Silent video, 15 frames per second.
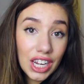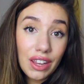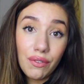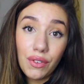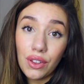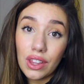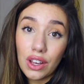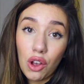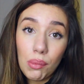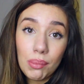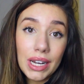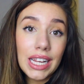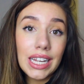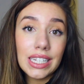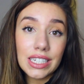Even though they're
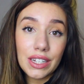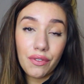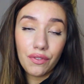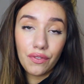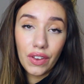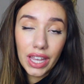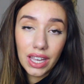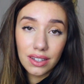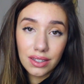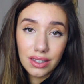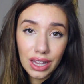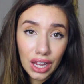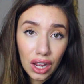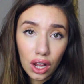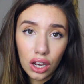completely different figures,
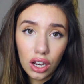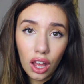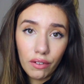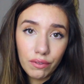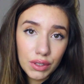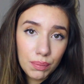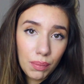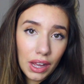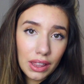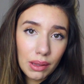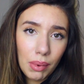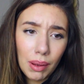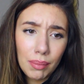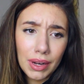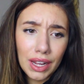they are loved by the
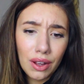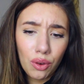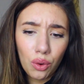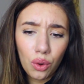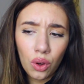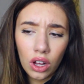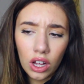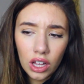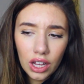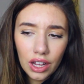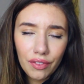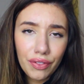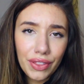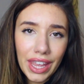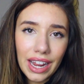public, or
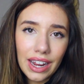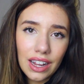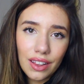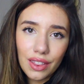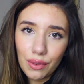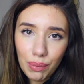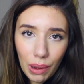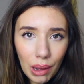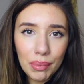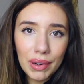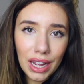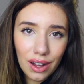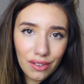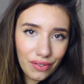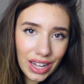the
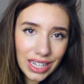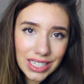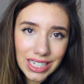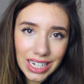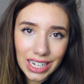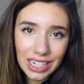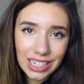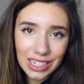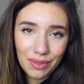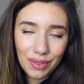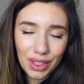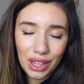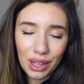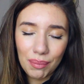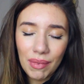public are fascinated
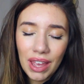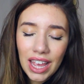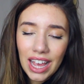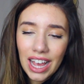with them.